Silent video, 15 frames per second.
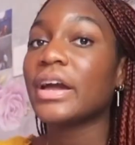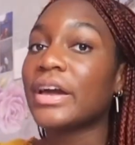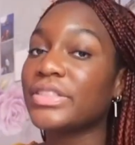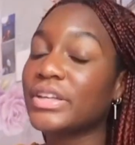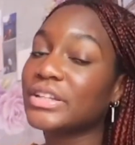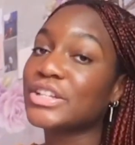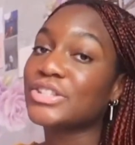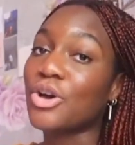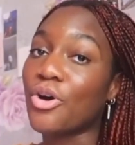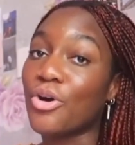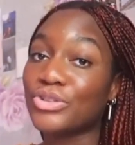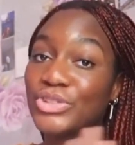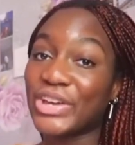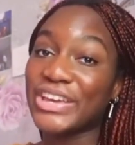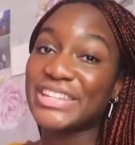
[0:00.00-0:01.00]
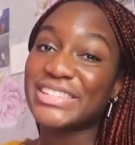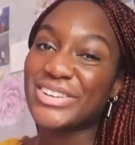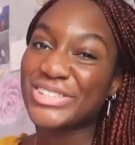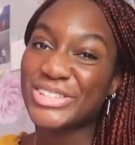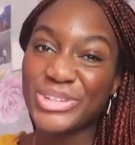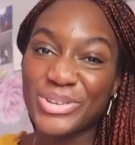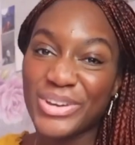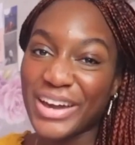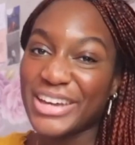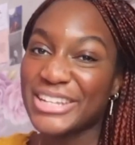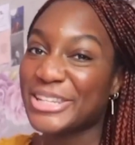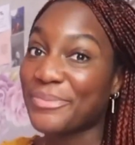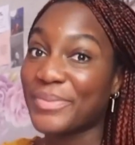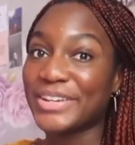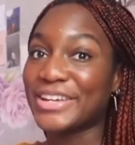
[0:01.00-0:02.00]
I think that's all, so I guess I'll see you guys
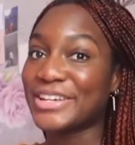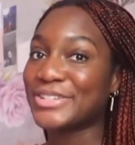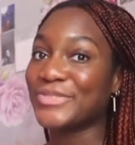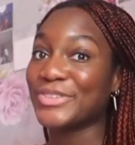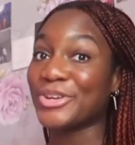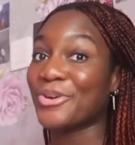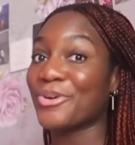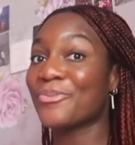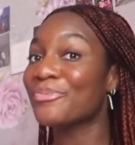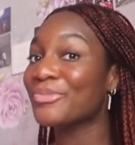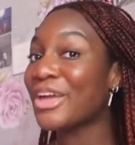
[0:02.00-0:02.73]
in my next video.